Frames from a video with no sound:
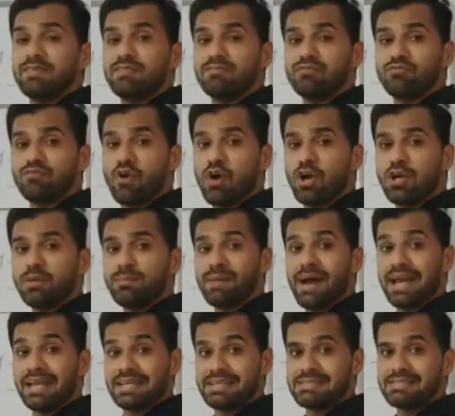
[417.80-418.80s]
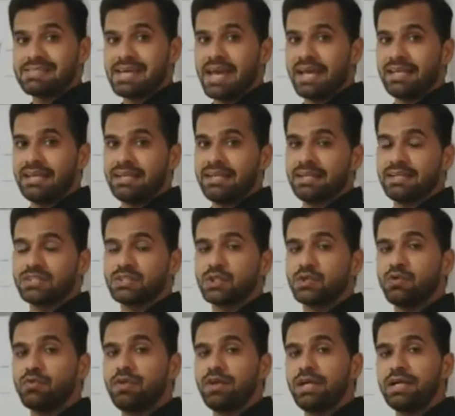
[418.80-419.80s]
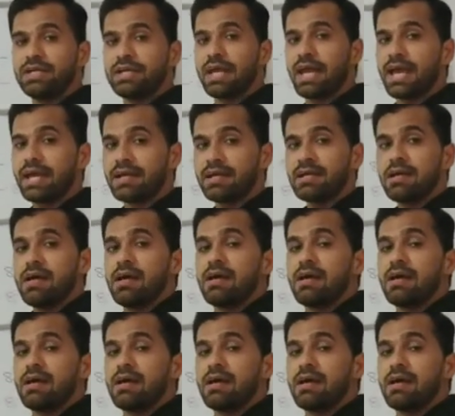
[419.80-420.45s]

not minus sign here. So we will take